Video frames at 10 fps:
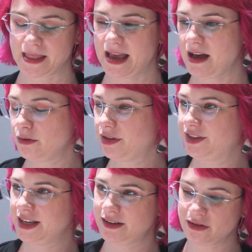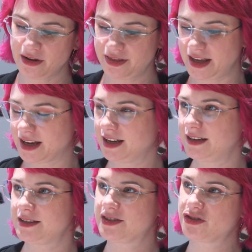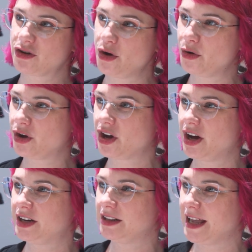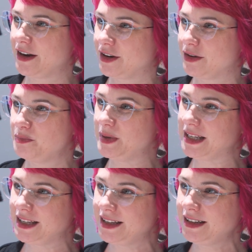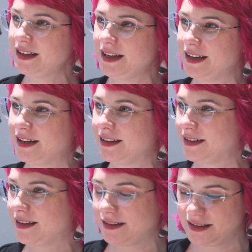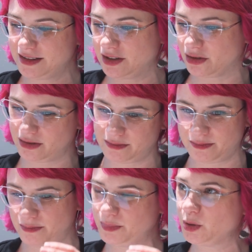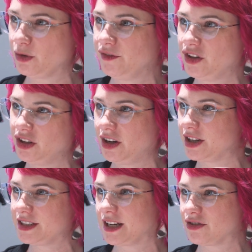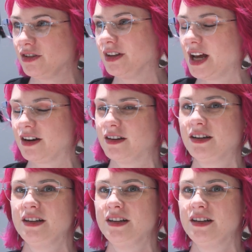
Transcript: how thin or thick can a stroke on a letter be in a beautiful architectural letter?